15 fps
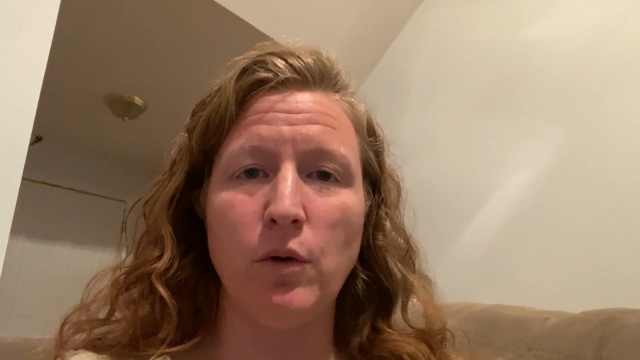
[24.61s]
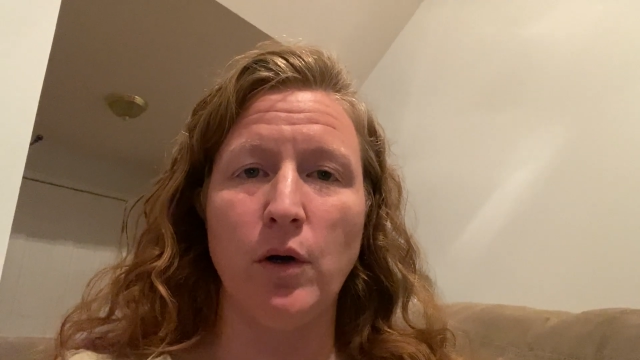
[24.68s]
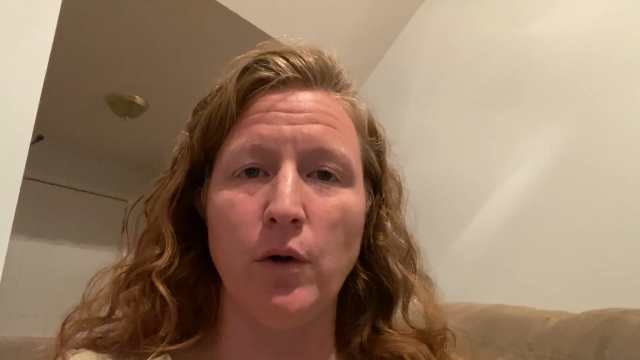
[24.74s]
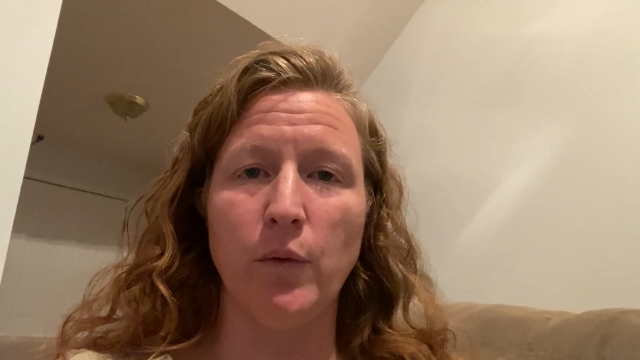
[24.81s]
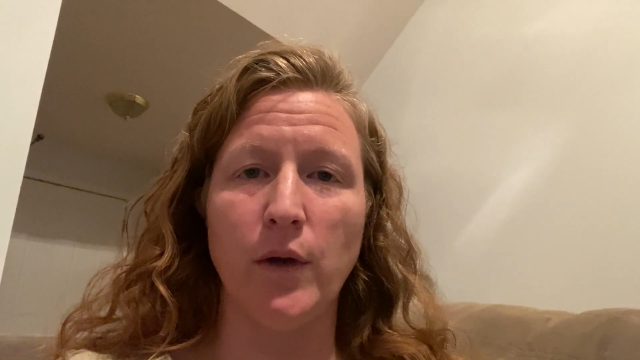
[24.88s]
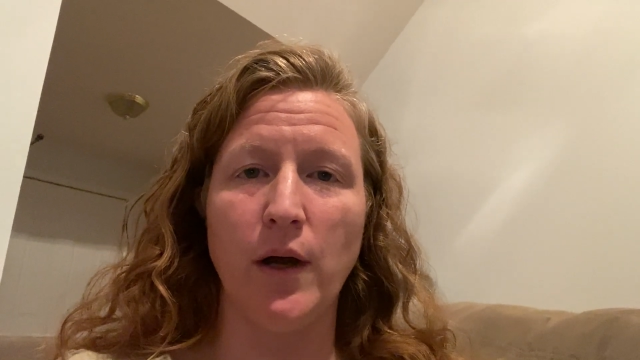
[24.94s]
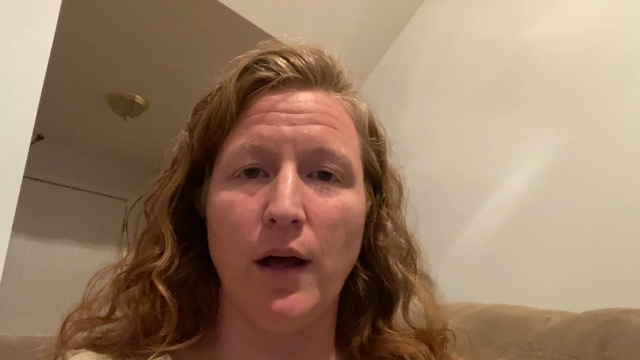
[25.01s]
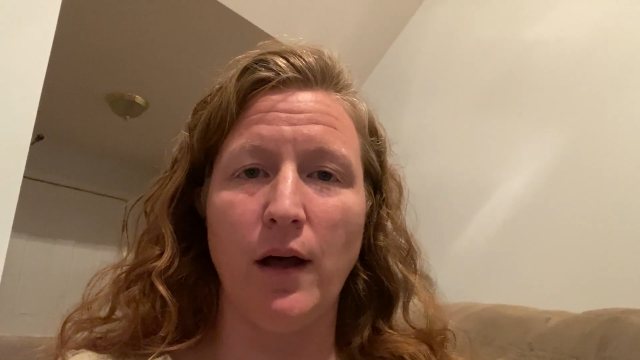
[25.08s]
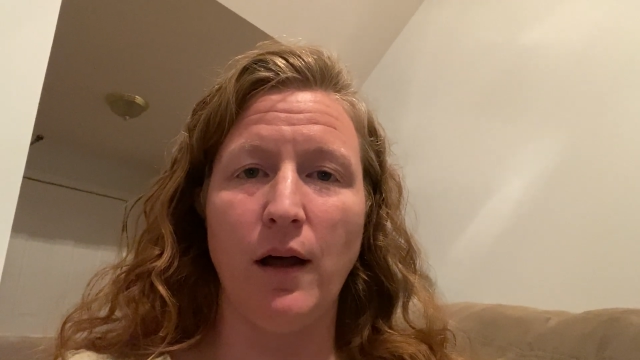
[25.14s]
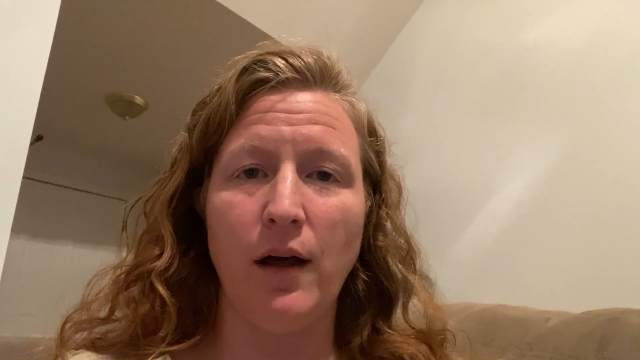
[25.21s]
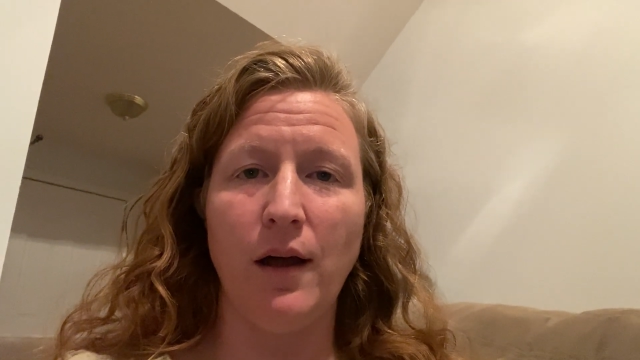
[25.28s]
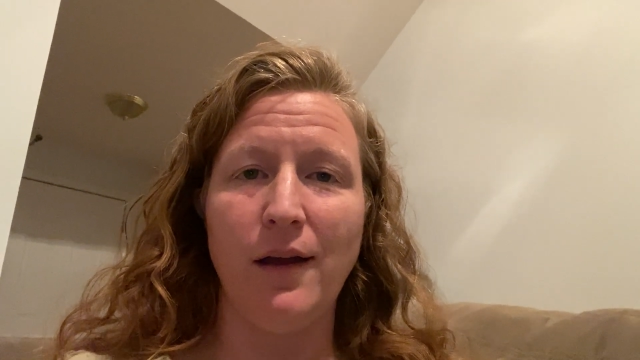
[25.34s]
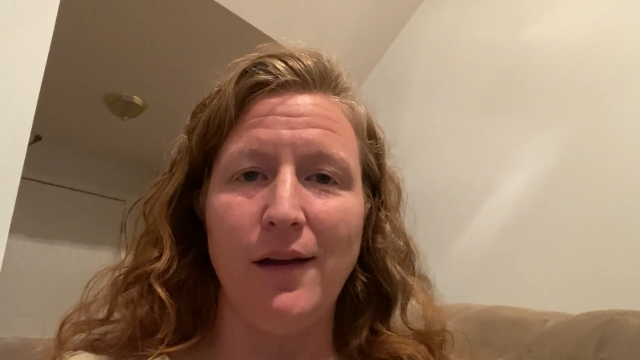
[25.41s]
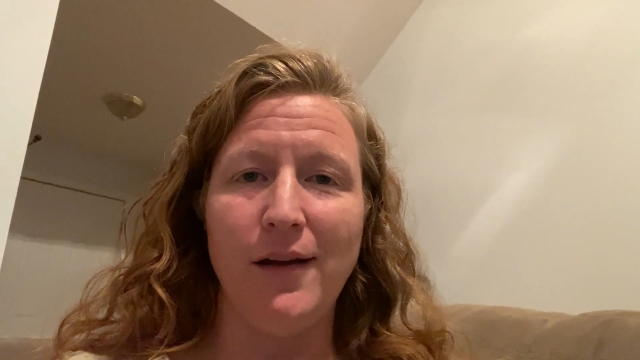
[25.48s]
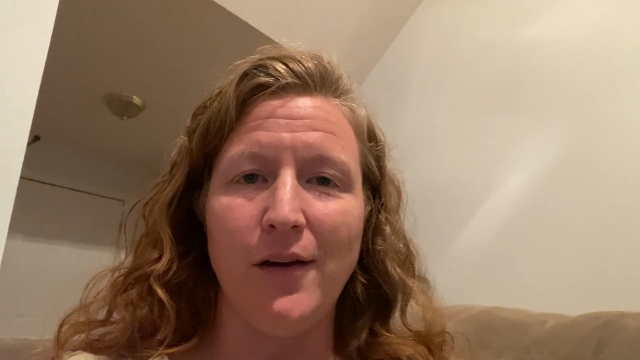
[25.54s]
hurrah,
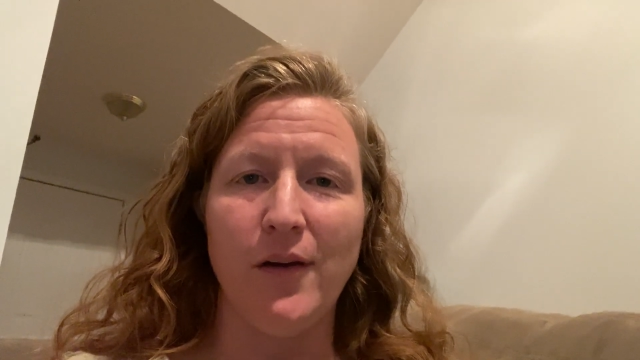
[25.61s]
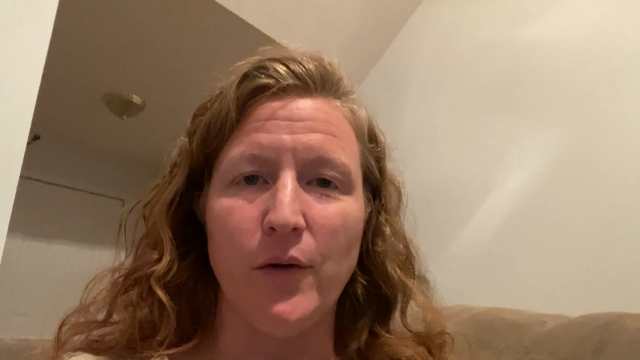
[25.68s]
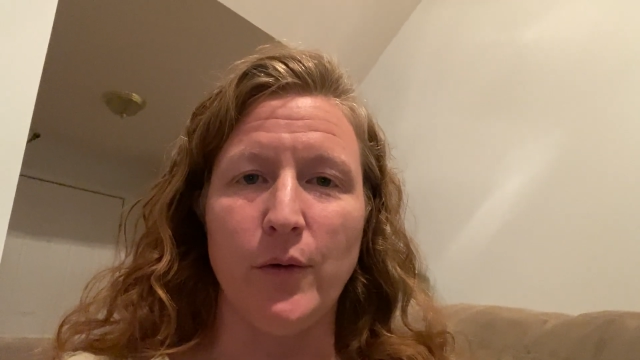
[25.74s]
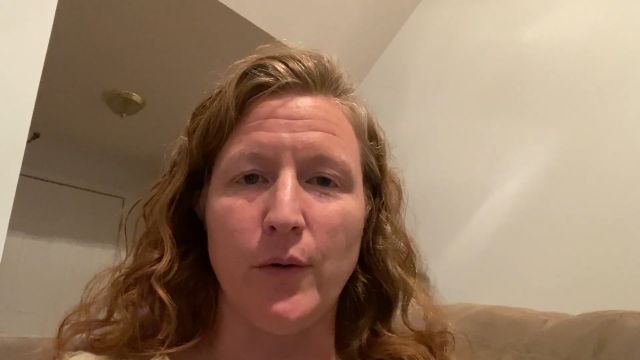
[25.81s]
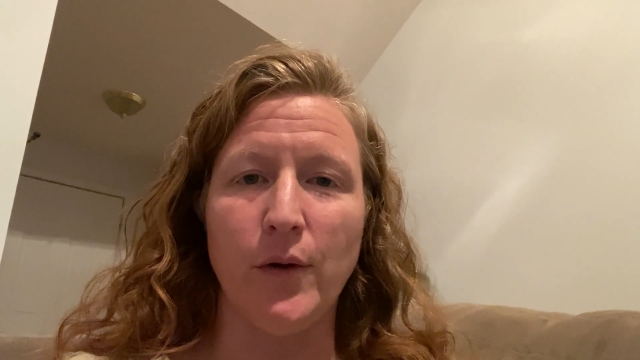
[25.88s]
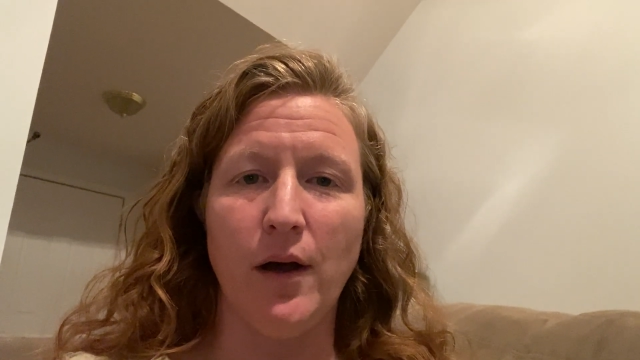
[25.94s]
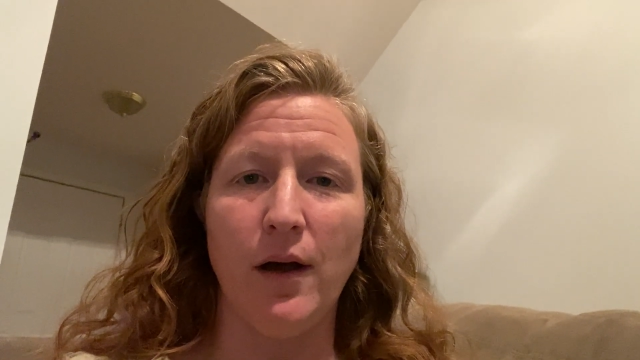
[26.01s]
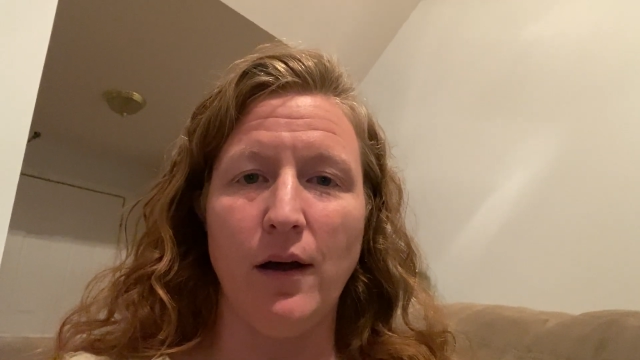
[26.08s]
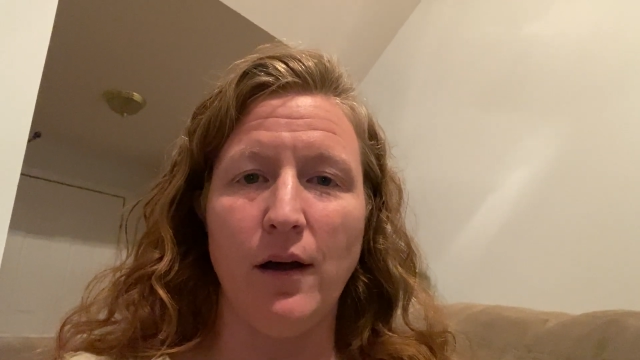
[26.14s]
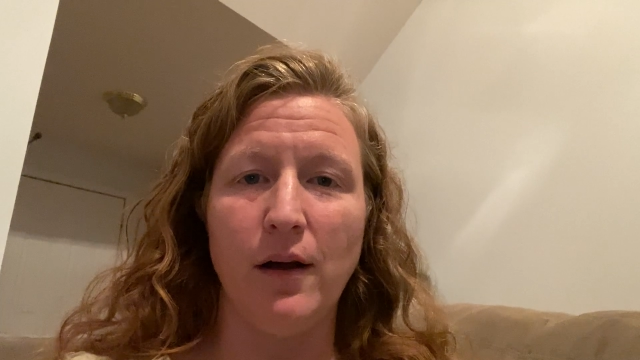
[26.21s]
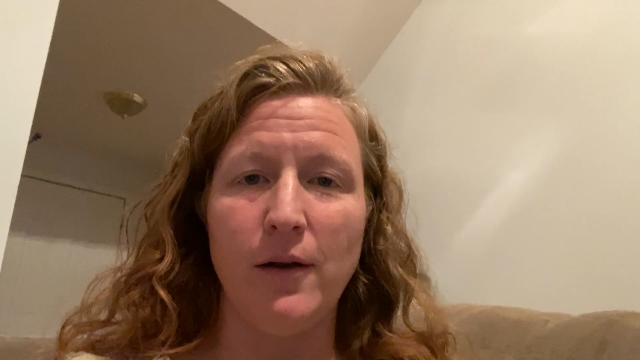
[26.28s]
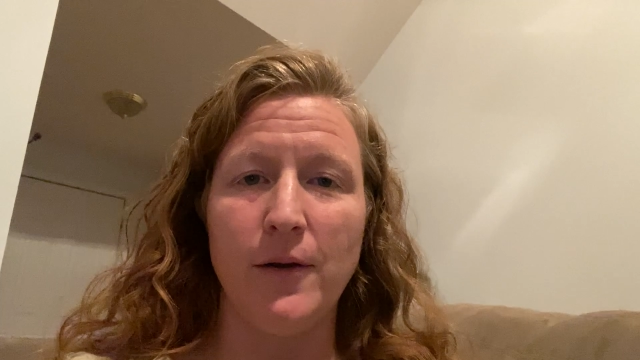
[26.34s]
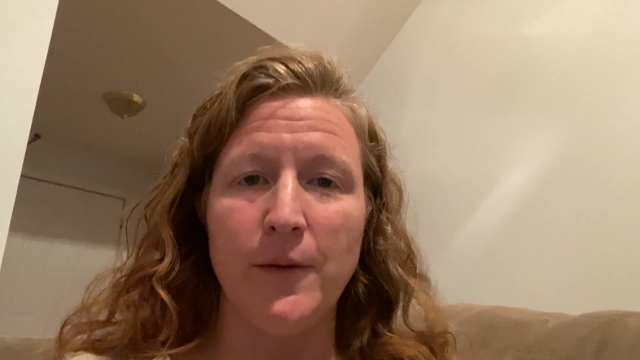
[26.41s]
hurrah.